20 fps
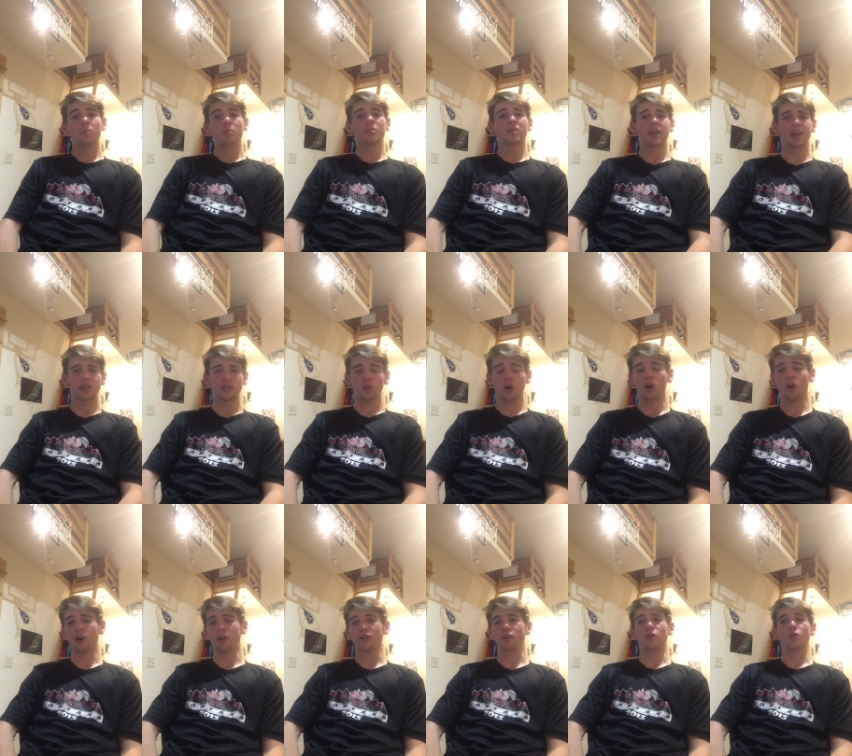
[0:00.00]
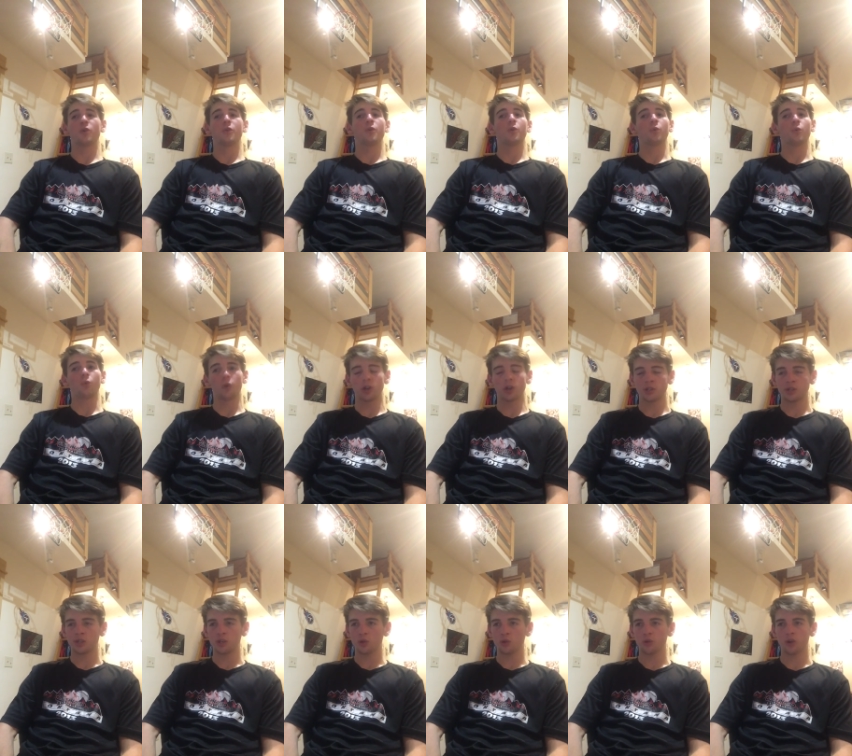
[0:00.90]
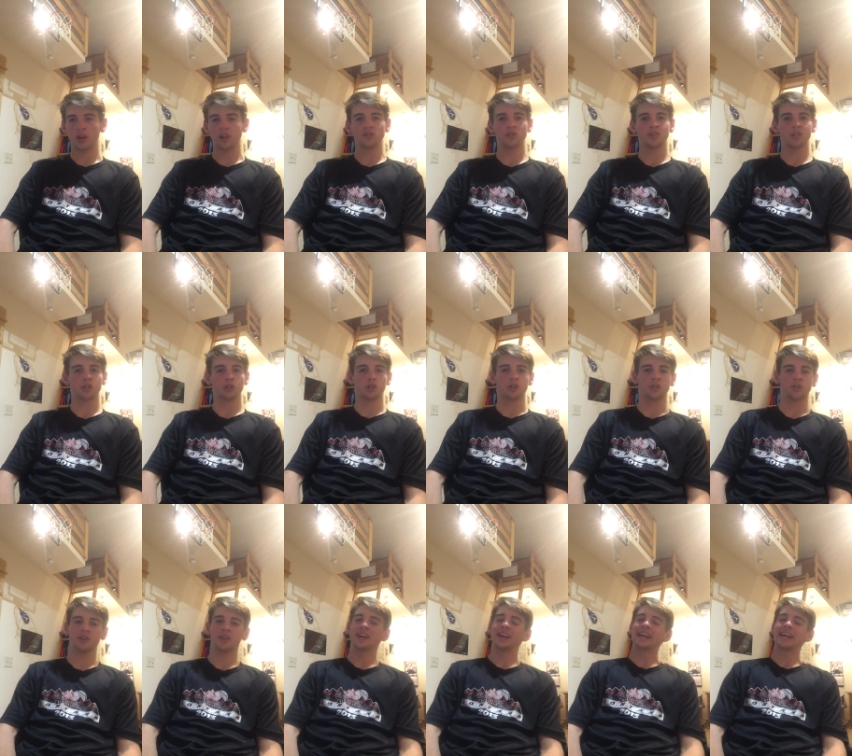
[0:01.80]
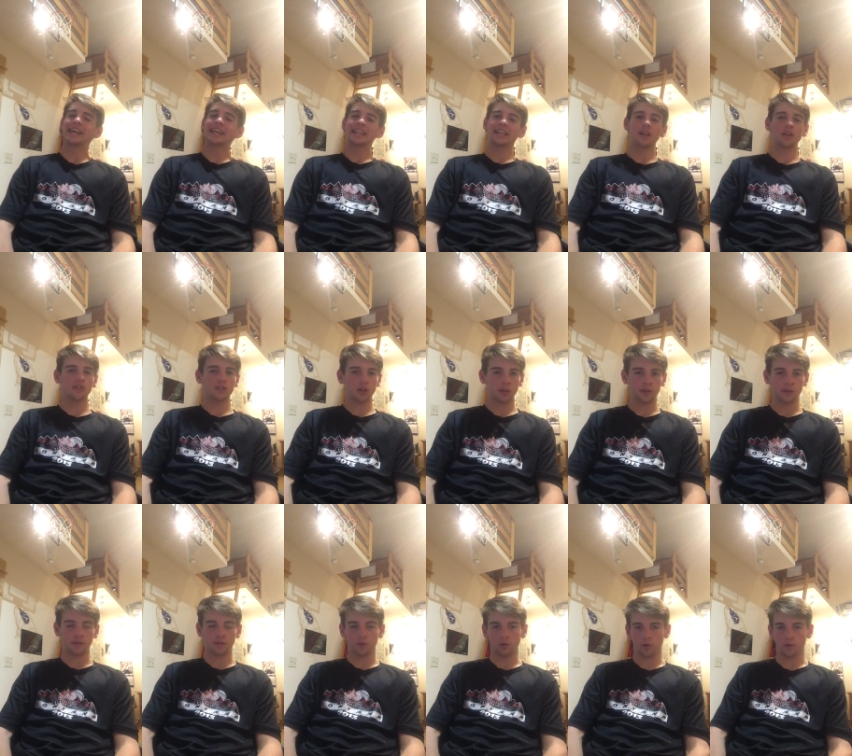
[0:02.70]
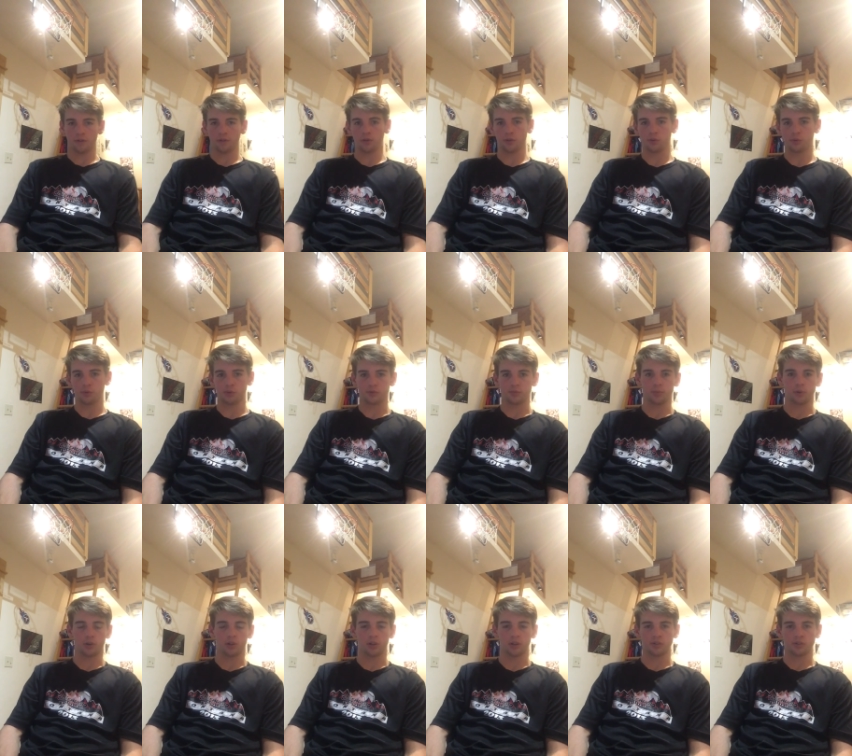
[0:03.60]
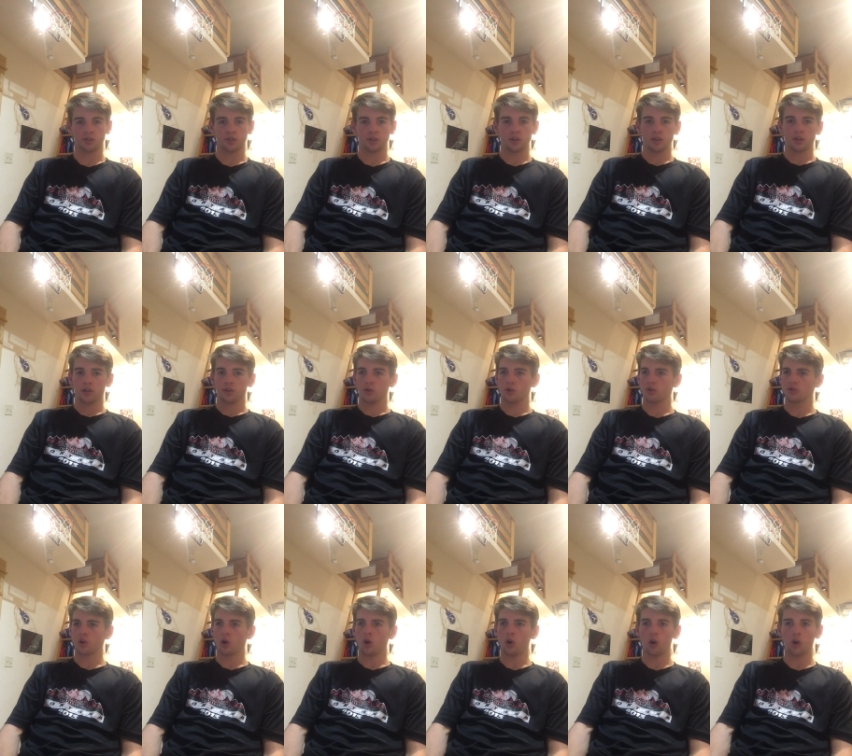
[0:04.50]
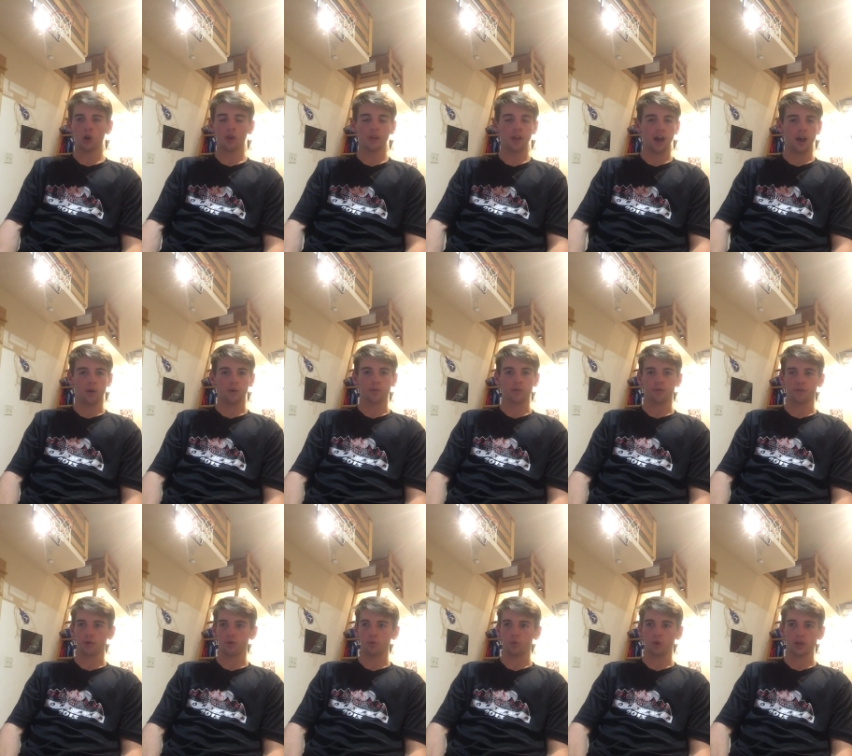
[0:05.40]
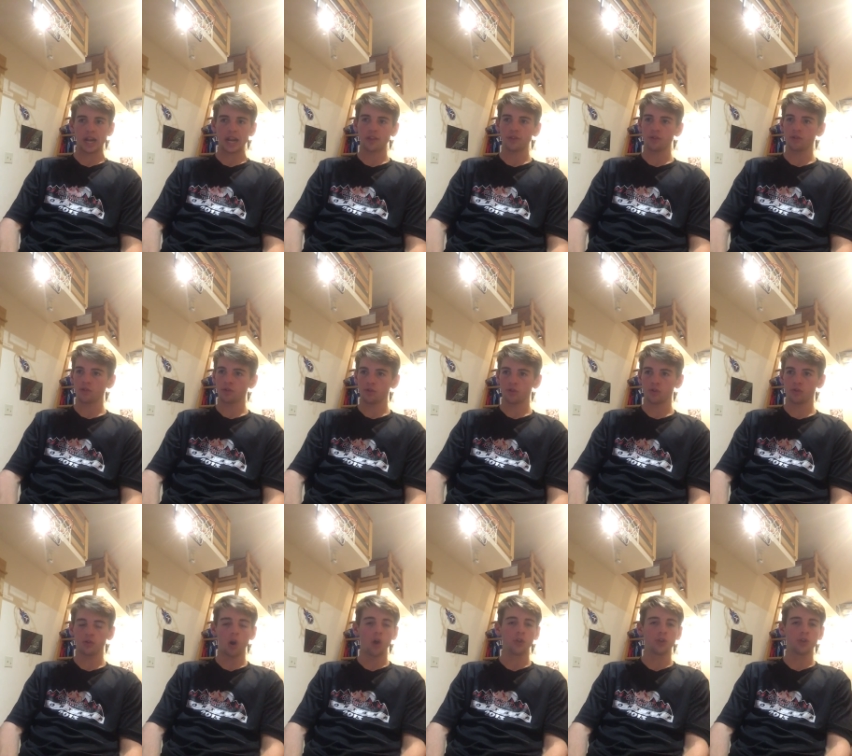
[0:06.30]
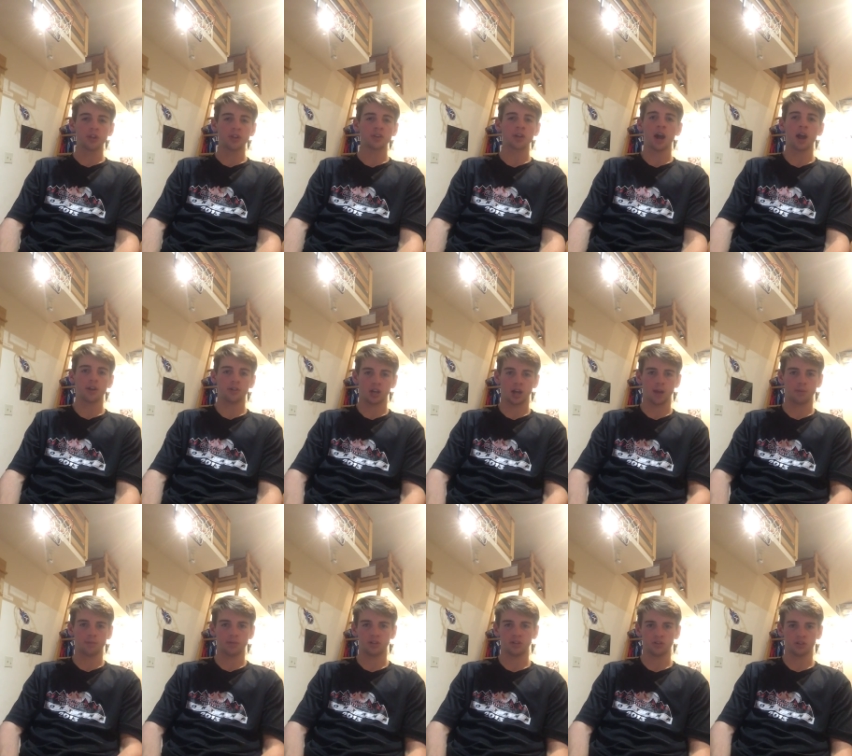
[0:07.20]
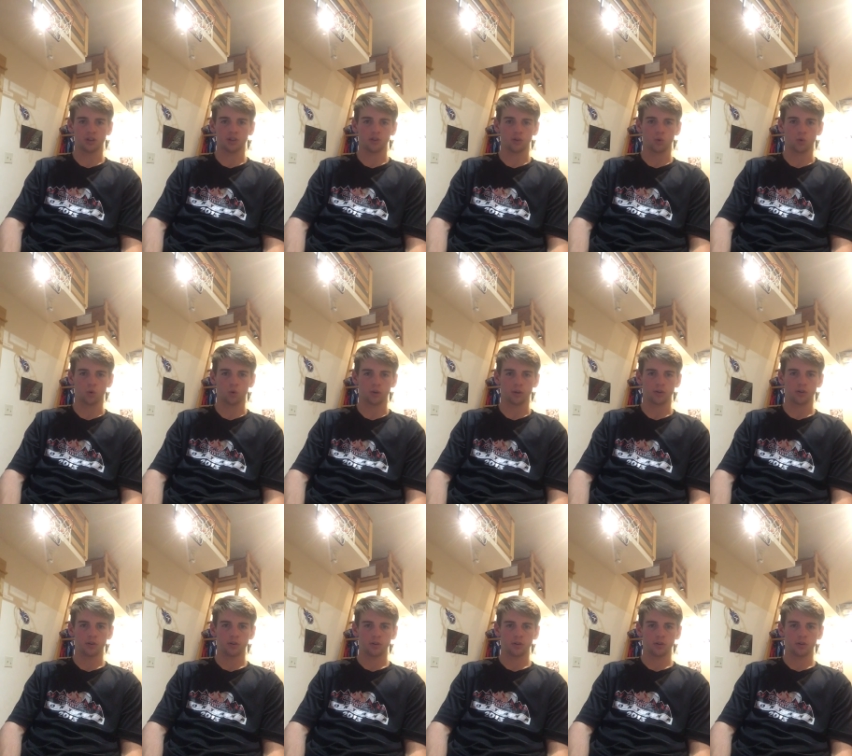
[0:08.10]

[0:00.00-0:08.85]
Plays hard, runs in transition, gets on the floor for loose balls, goes all out for when the entire time he's on the court.